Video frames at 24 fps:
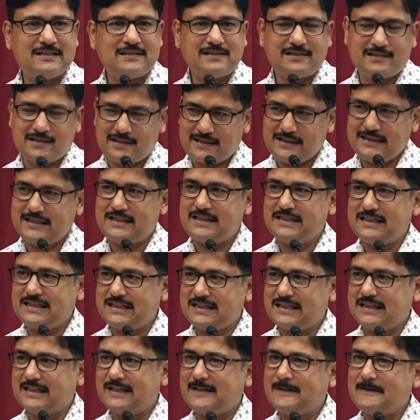Satya
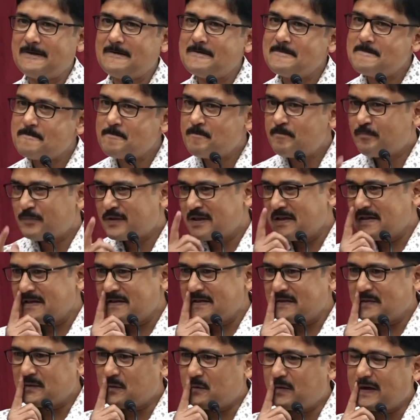Nadella.
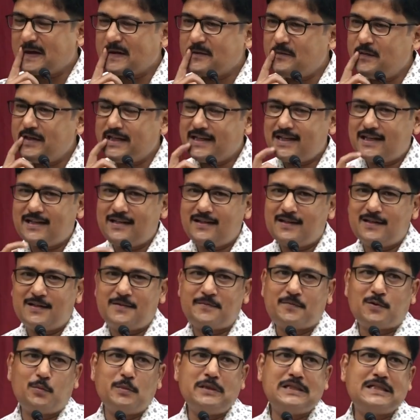What we can learn
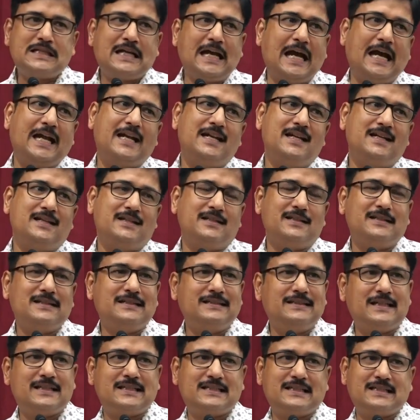from his career is
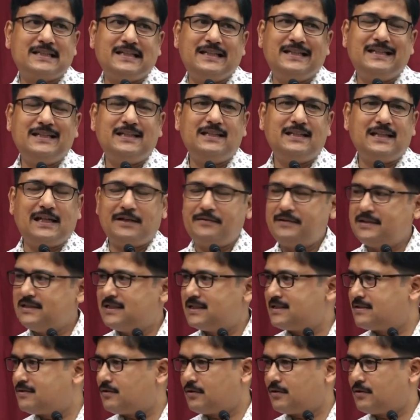that he, I was just